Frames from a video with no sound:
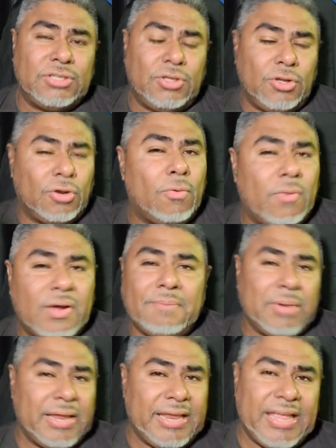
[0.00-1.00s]
You don't want to
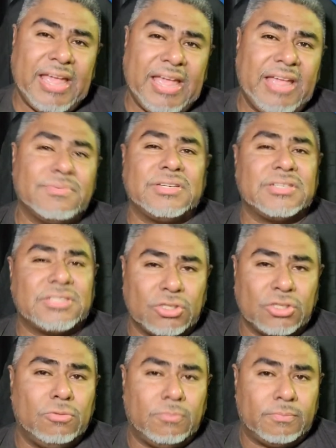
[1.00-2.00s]
play games and
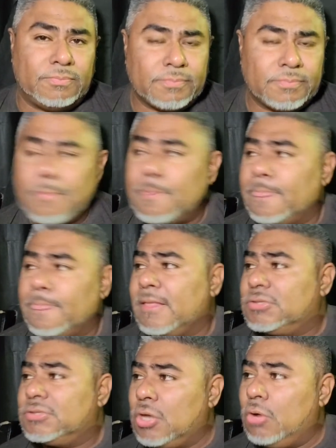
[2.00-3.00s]
assume.
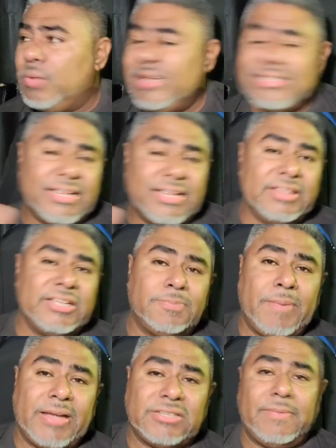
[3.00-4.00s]
So we sent
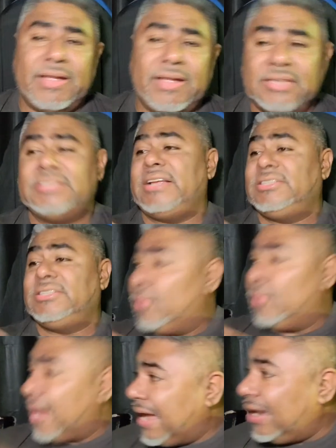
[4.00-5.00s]
dispatch a message. I
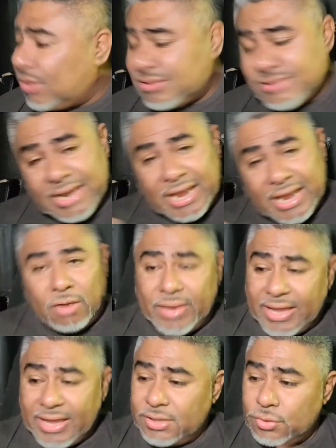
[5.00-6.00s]
told Al, I said, Al, we
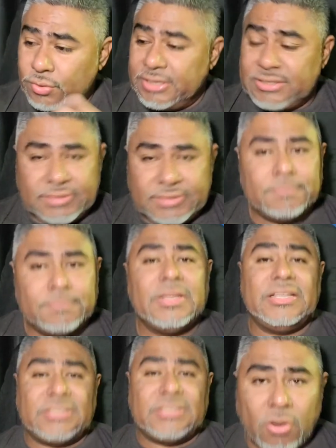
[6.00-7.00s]
got to do this. He
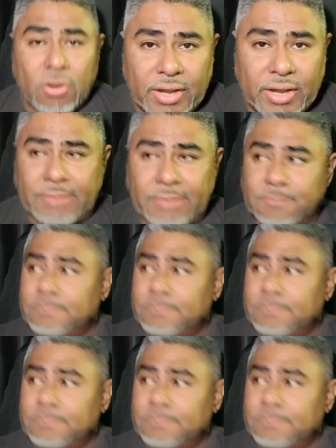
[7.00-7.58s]
said, okay.